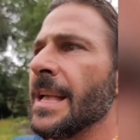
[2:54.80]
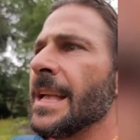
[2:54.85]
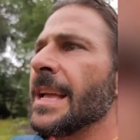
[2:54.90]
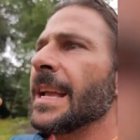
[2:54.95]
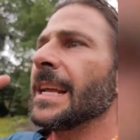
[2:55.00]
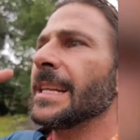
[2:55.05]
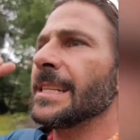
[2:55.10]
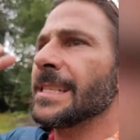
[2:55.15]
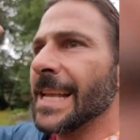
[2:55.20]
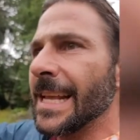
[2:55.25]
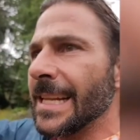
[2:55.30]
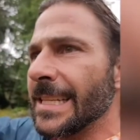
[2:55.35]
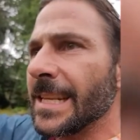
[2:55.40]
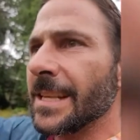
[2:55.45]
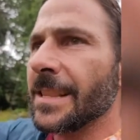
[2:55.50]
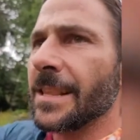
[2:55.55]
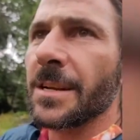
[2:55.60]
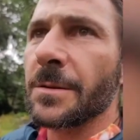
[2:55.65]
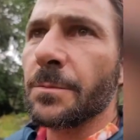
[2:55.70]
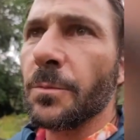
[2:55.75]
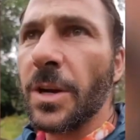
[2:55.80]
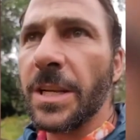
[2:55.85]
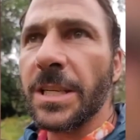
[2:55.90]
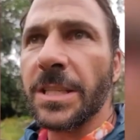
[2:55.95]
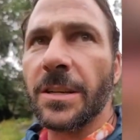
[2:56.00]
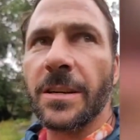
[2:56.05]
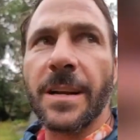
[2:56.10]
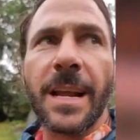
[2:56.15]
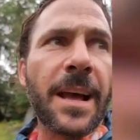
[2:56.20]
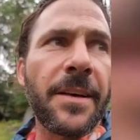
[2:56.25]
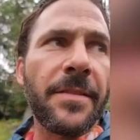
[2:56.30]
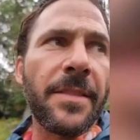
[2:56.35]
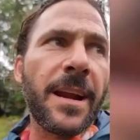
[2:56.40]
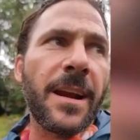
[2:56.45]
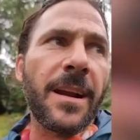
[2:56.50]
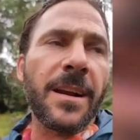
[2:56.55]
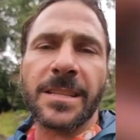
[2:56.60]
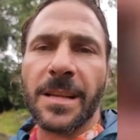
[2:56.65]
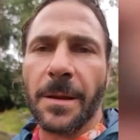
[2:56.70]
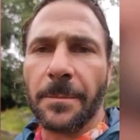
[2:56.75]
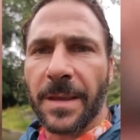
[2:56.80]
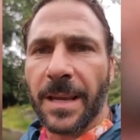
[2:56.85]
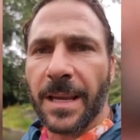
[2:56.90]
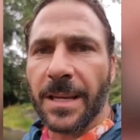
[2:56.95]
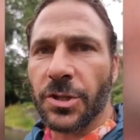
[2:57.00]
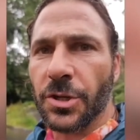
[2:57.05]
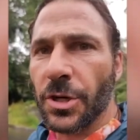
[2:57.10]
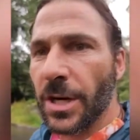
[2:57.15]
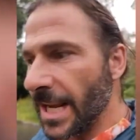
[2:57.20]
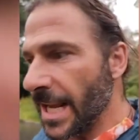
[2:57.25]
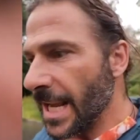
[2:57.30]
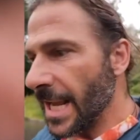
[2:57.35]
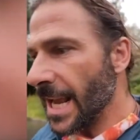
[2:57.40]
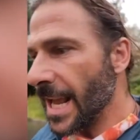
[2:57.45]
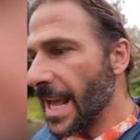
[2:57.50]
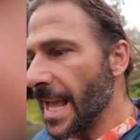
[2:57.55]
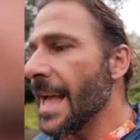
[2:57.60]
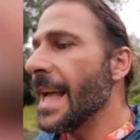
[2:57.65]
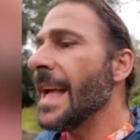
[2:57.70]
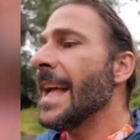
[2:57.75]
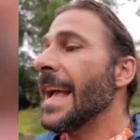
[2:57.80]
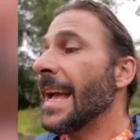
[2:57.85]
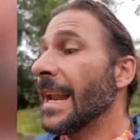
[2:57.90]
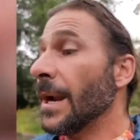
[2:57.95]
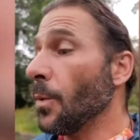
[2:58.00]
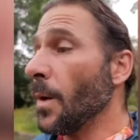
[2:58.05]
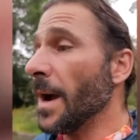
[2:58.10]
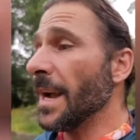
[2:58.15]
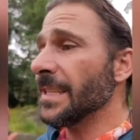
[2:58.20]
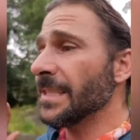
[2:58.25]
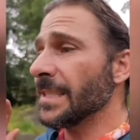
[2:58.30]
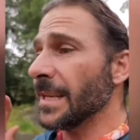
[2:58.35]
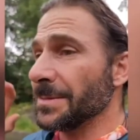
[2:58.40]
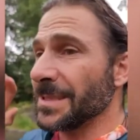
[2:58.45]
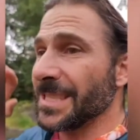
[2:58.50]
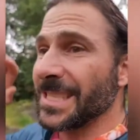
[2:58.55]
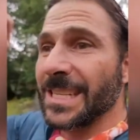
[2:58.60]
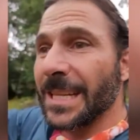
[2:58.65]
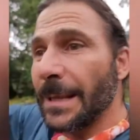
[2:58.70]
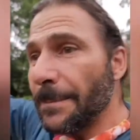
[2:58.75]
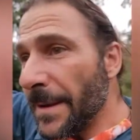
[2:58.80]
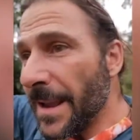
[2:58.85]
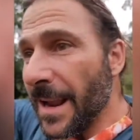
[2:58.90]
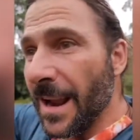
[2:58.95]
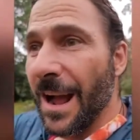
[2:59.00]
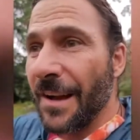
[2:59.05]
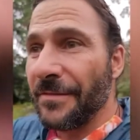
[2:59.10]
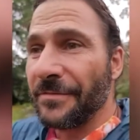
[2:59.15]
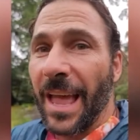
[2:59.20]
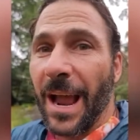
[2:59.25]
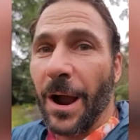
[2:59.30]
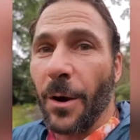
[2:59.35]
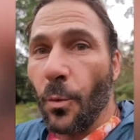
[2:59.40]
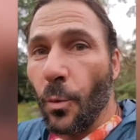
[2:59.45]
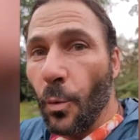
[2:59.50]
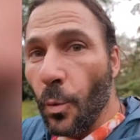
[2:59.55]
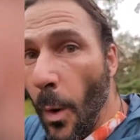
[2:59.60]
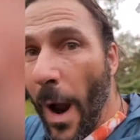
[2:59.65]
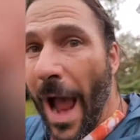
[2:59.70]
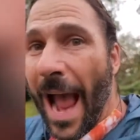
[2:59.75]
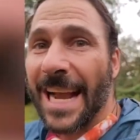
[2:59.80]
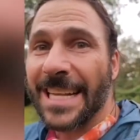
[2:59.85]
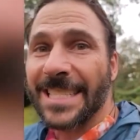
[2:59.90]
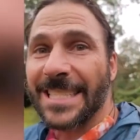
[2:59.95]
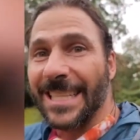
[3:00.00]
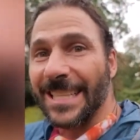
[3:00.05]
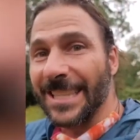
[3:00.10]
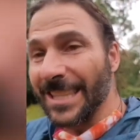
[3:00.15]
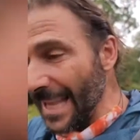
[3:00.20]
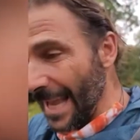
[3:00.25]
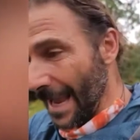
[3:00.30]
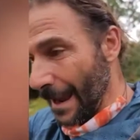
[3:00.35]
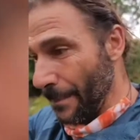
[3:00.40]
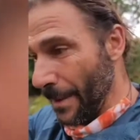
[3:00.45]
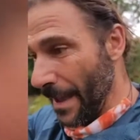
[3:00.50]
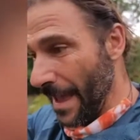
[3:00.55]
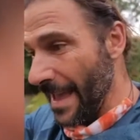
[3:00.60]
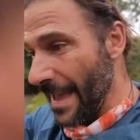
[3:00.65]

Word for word: can sense that there's moisture down there, something intriguing, and it winds up slipping off that waxy lip